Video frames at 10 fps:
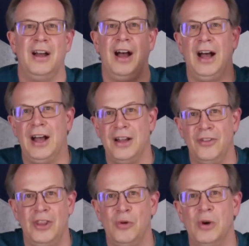
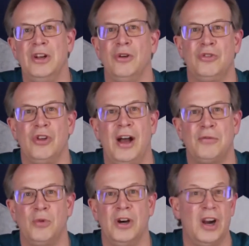On the Windows
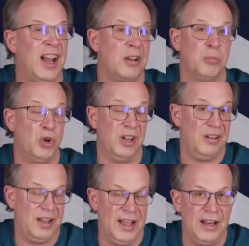software, I can put
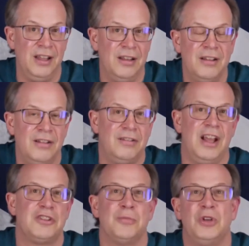in any
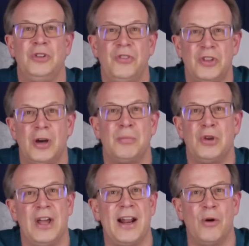decimal number
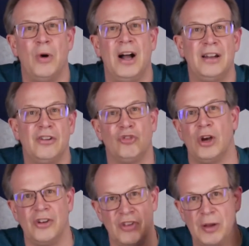that I want as
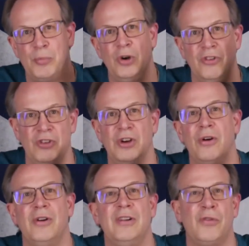long as I put a
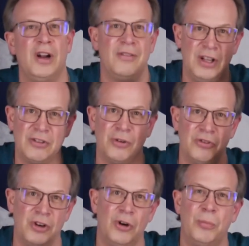0 in front of it, so
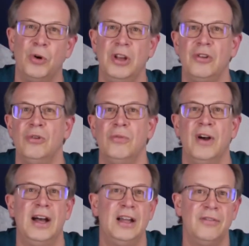
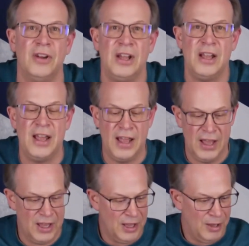0.25.
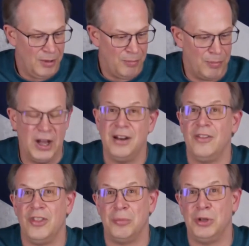But
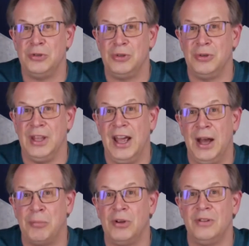the Bluetooth
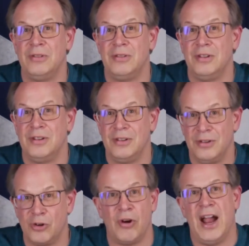app
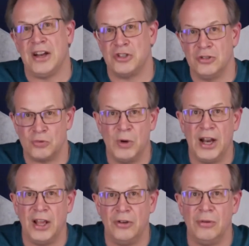crashes when
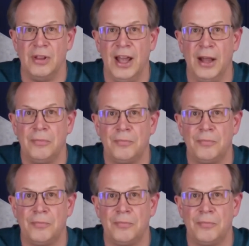I do that.